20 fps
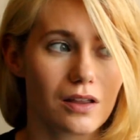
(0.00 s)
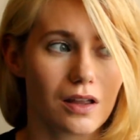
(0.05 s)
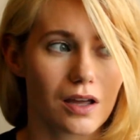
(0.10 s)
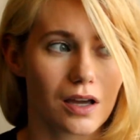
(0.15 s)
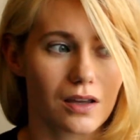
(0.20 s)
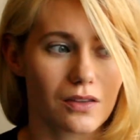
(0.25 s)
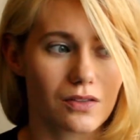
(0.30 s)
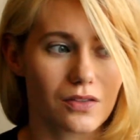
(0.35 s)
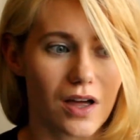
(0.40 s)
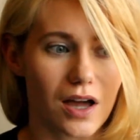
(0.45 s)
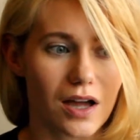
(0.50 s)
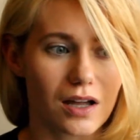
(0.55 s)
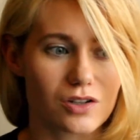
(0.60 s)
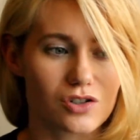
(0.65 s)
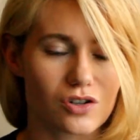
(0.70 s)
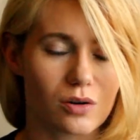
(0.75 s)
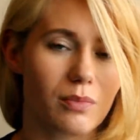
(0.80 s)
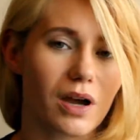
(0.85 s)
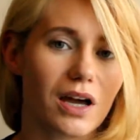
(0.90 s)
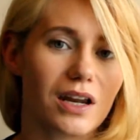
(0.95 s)
like that
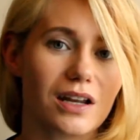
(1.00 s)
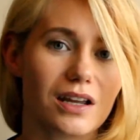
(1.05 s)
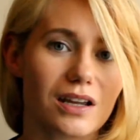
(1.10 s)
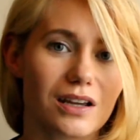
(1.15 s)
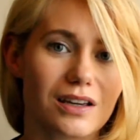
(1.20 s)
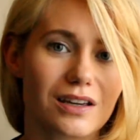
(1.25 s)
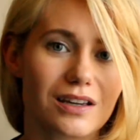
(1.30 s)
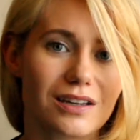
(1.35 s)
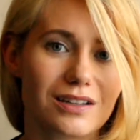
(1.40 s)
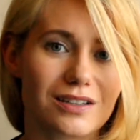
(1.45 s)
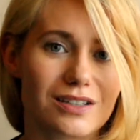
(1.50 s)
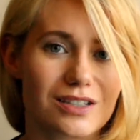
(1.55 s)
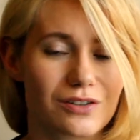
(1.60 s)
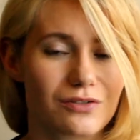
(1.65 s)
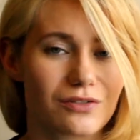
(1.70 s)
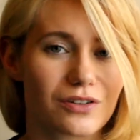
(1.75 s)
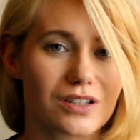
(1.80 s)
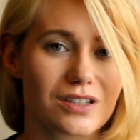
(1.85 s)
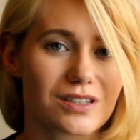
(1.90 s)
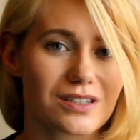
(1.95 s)
dramatic
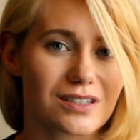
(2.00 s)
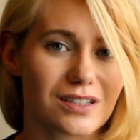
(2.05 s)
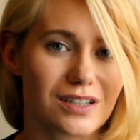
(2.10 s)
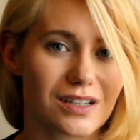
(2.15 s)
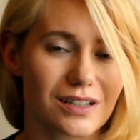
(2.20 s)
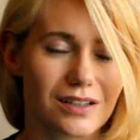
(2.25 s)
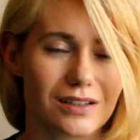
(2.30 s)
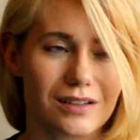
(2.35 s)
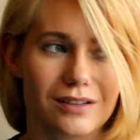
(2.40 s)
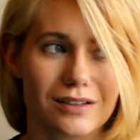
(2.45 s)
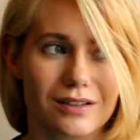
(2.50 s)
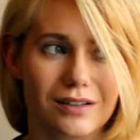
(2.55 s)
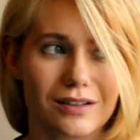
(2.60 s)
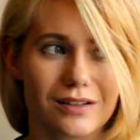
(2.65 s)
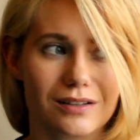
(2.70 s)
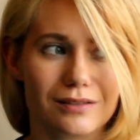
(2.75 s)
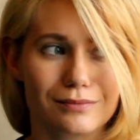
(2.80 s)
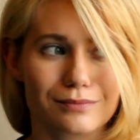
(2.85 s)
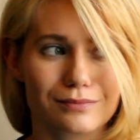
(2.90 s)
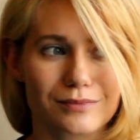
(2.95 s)
difference in